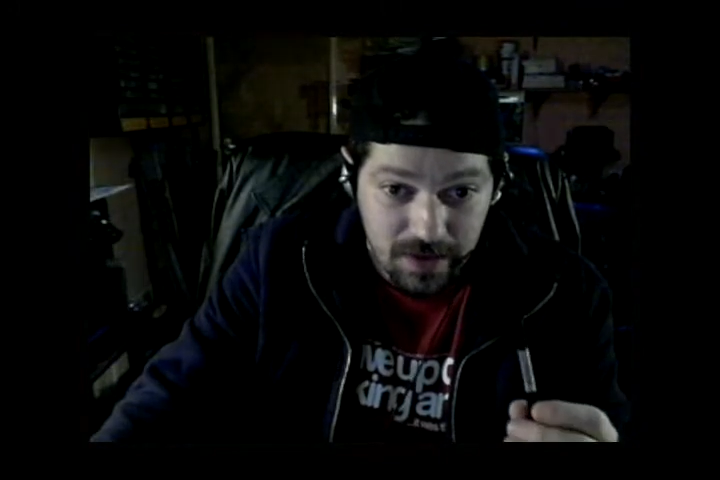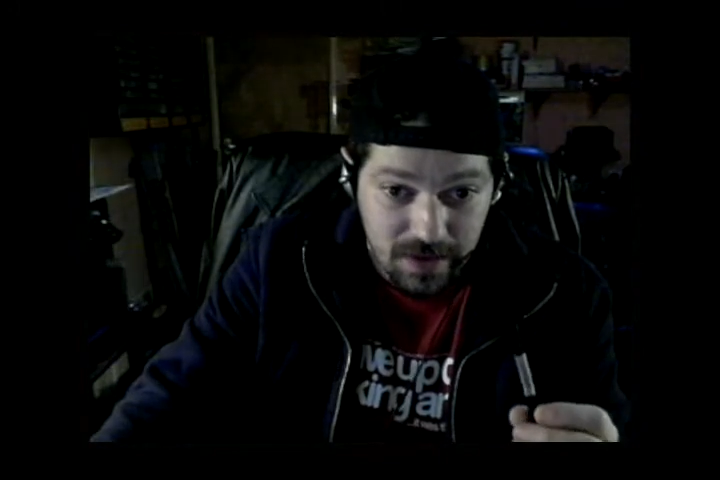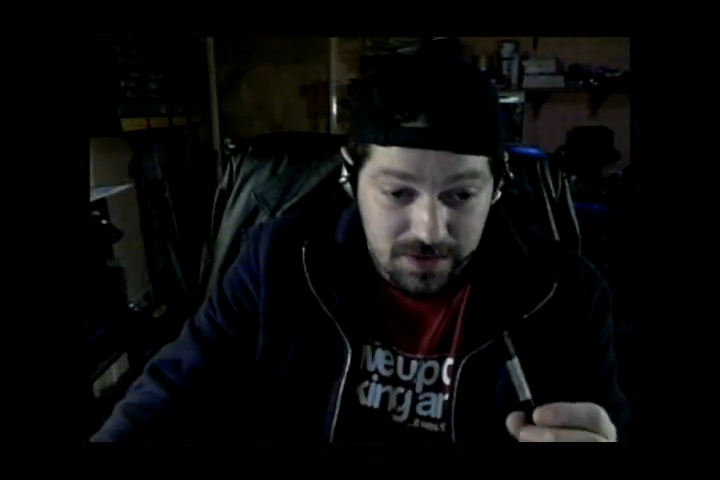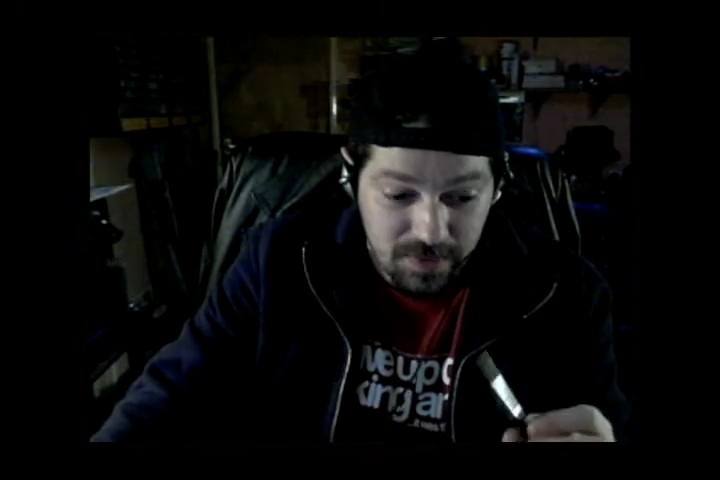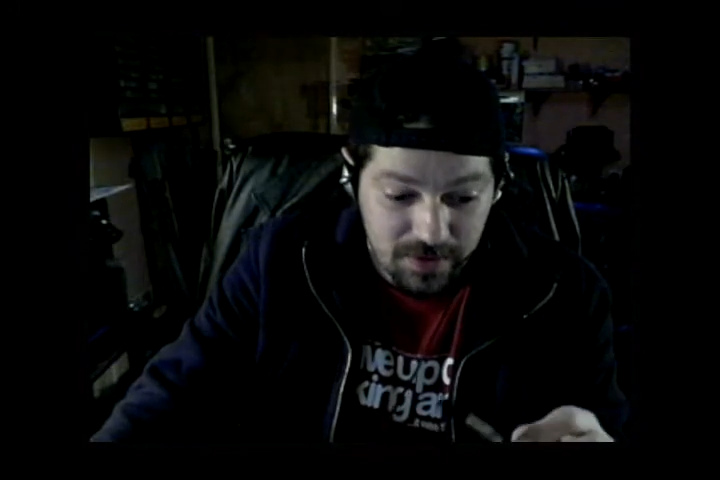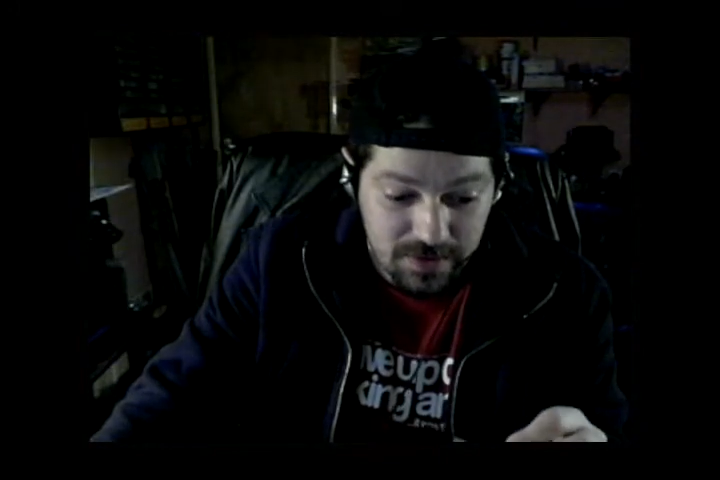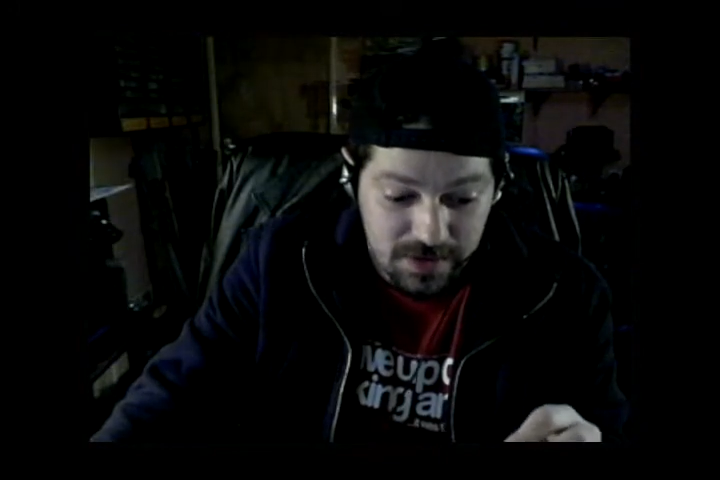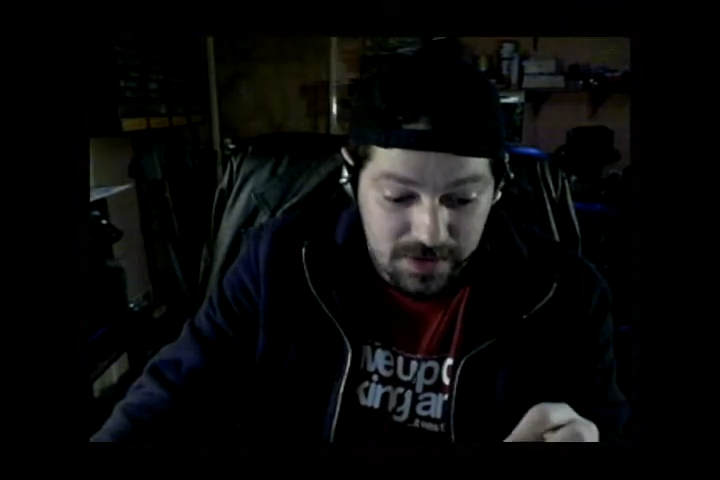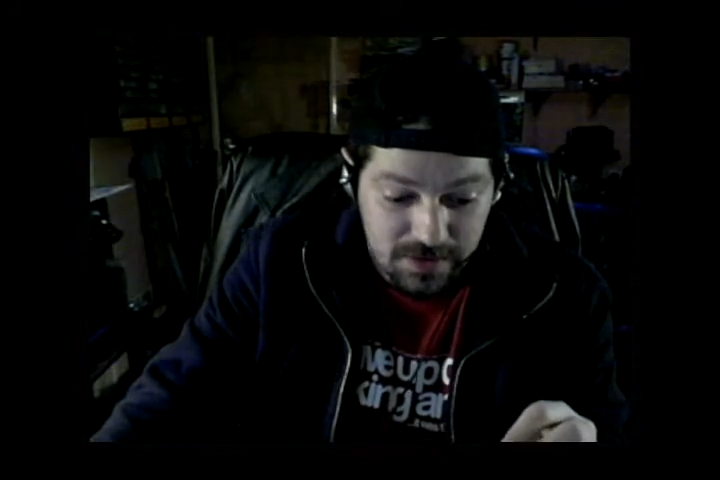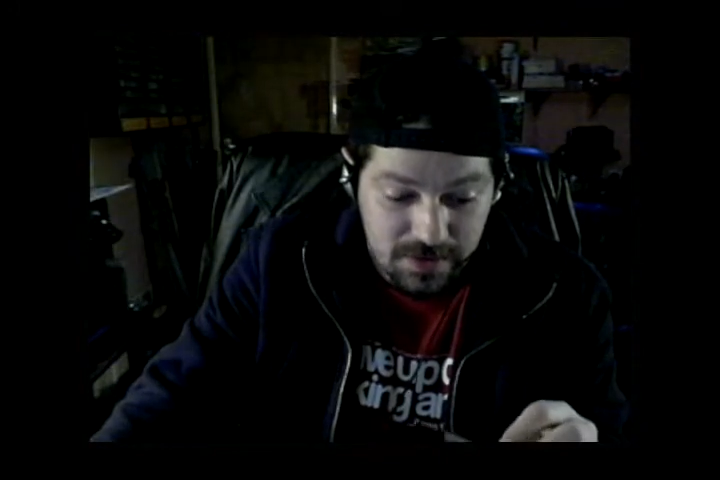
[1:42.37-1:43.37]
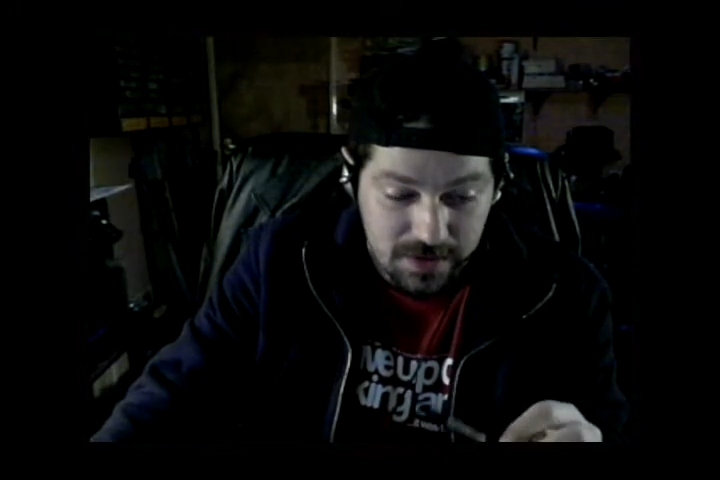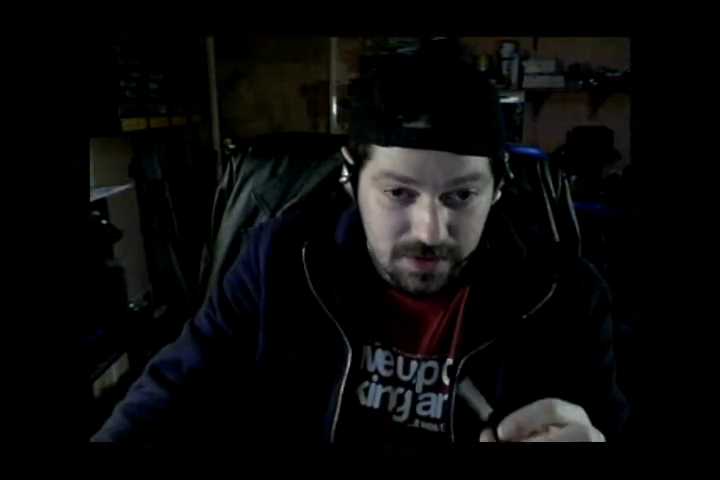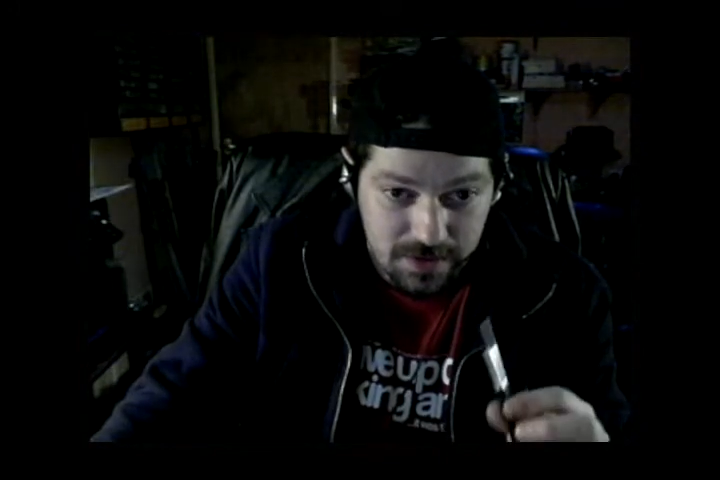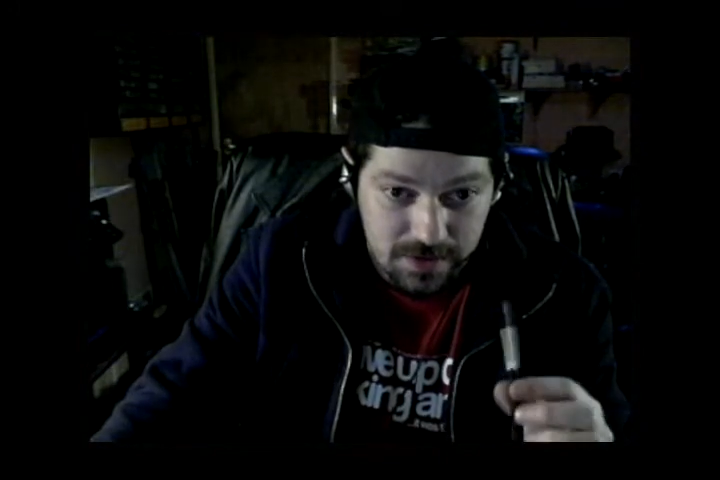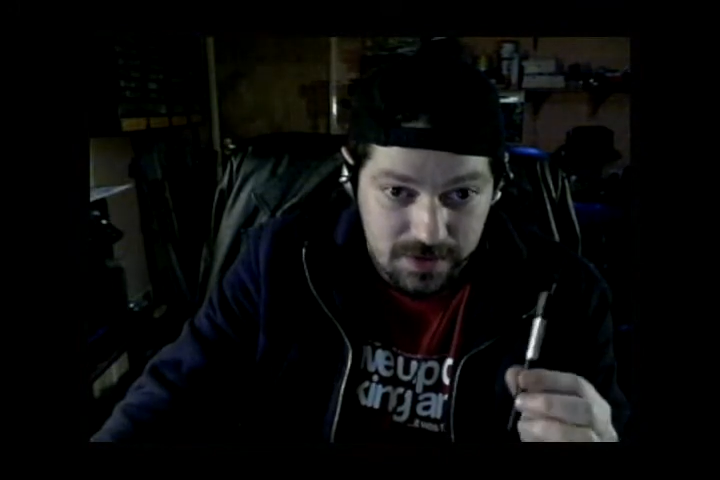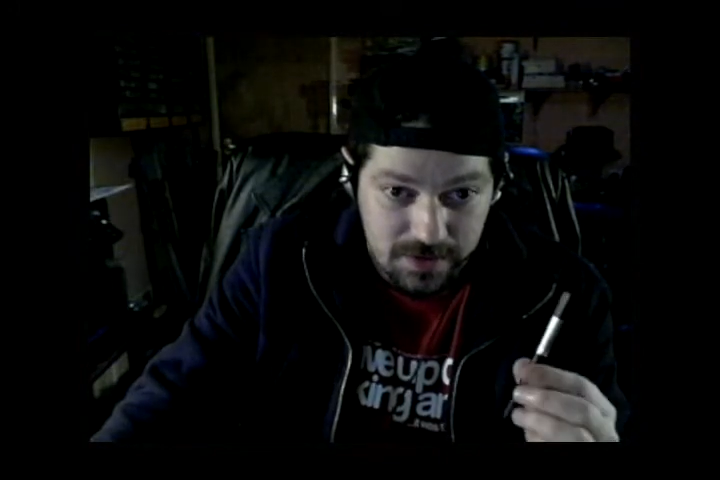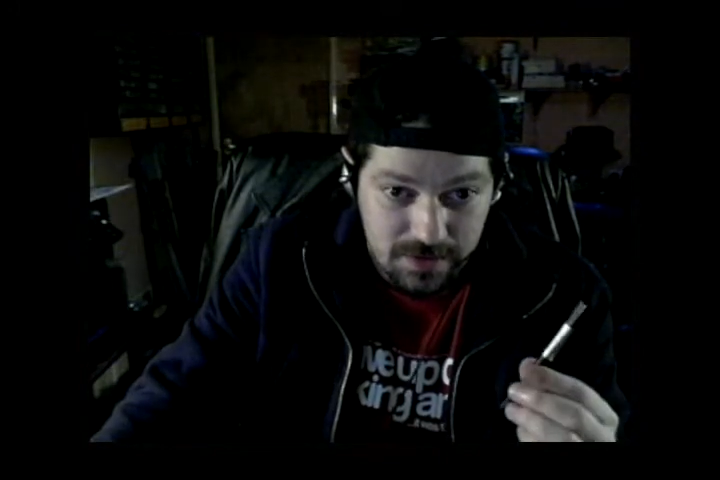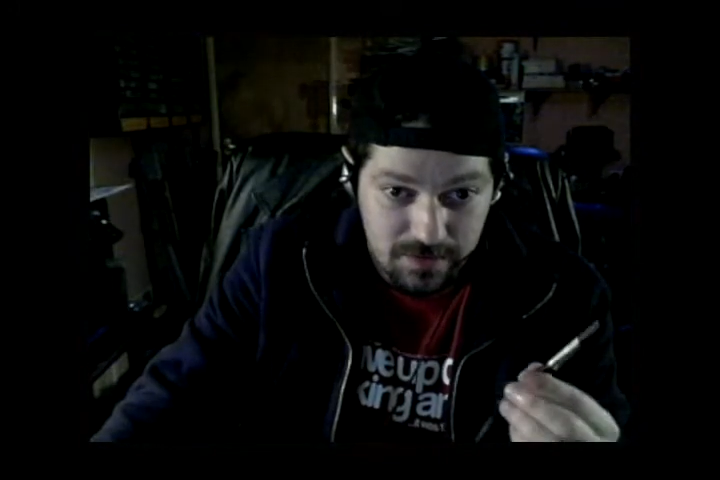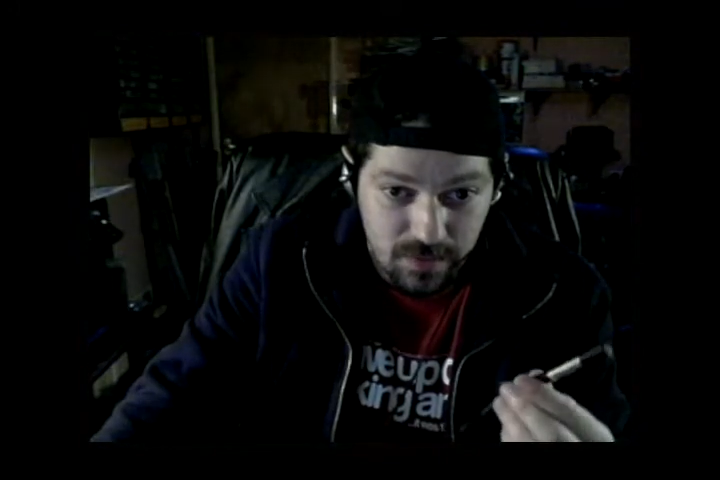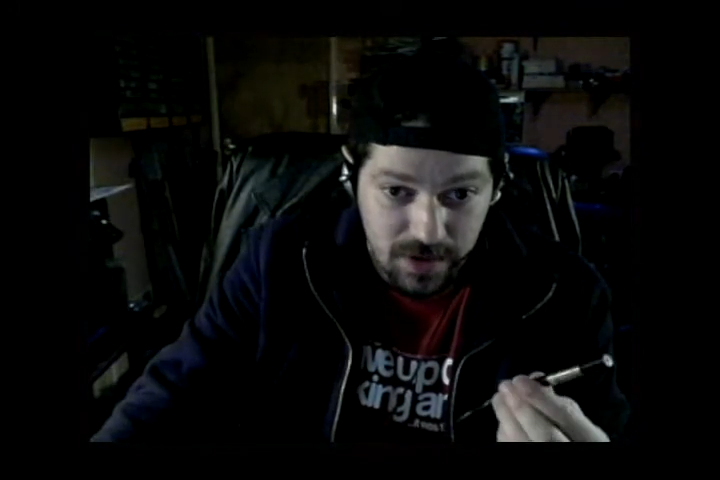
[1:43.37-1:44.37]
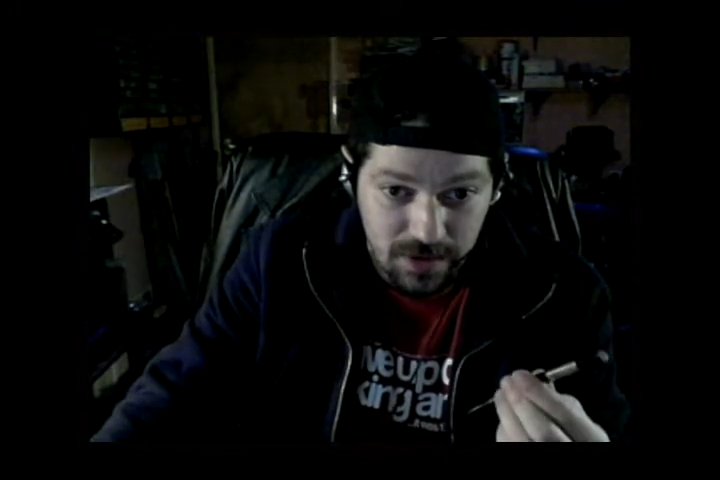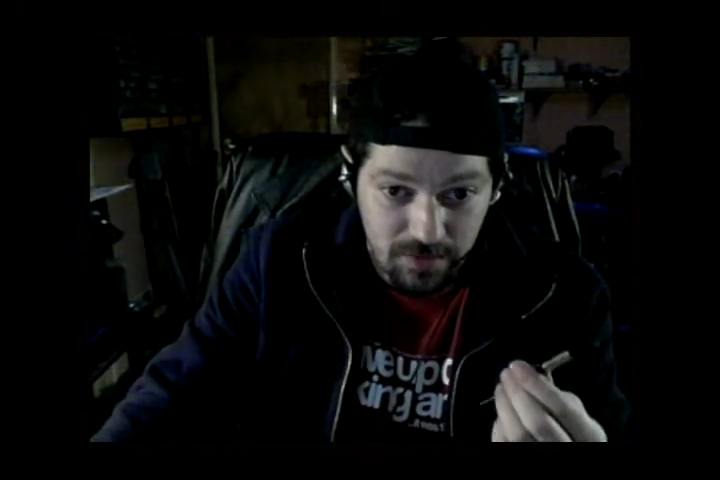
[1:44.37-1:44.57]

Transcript: because when you boil them